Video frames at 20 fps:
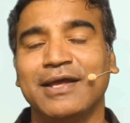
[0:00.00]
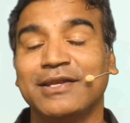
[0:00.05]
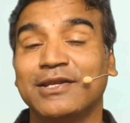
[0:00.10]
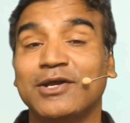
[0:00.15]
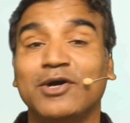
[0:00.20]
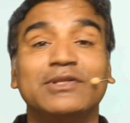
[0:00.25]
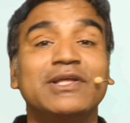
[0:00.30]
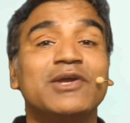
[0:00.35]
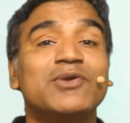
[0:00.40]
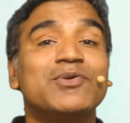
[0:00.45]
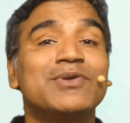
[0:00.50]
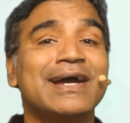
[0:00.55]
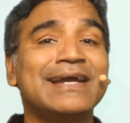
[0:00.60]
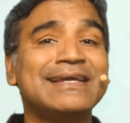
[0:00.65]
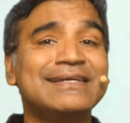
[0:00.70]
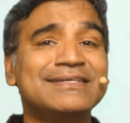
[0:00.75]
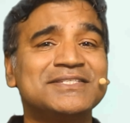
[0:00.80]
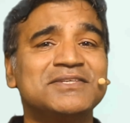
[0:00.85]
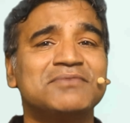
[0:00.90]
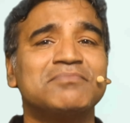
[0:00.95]
Now, the
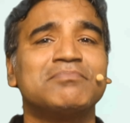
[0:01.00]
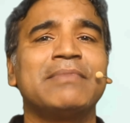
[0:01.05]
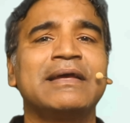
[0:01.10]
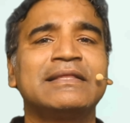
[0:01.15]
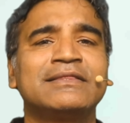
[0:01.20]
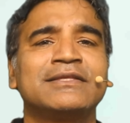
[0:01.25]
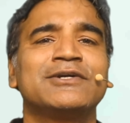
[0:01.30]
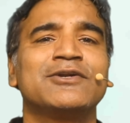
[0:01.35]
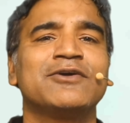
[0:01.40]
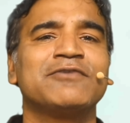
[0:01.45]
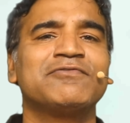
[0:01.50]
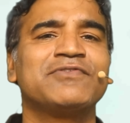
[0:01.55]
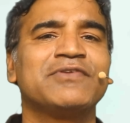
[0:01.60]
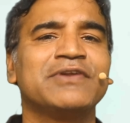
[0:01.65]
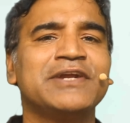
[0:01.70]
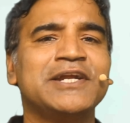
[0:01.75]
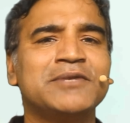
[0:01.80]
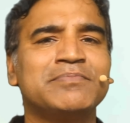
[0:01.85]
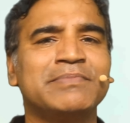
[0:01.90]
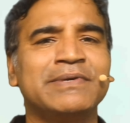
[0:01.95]
RICE method of
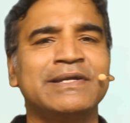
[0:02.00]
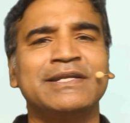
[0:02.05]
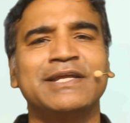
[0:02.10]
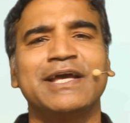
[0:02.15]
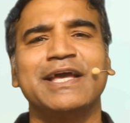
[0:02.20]
treatment